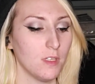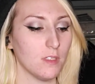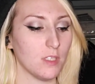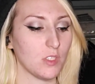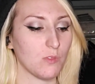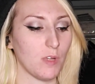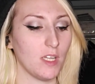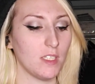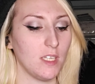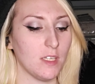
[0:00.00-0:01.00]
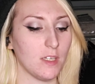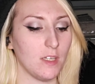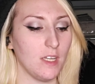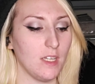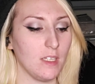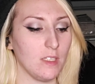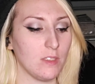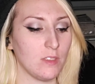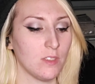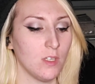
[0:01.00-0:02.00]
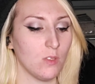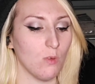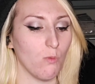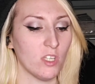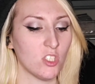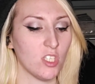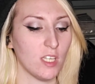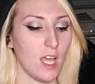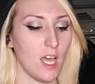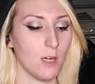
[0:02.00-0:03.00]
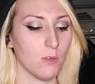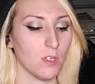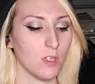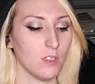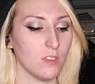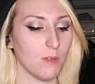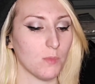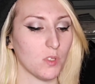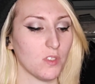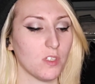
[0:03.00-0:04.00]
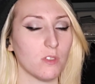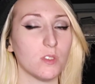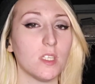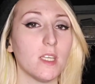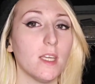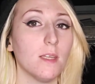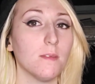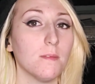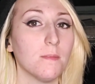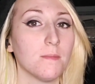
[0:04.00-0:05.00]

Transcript: This right here is The Witching Hour, number 13.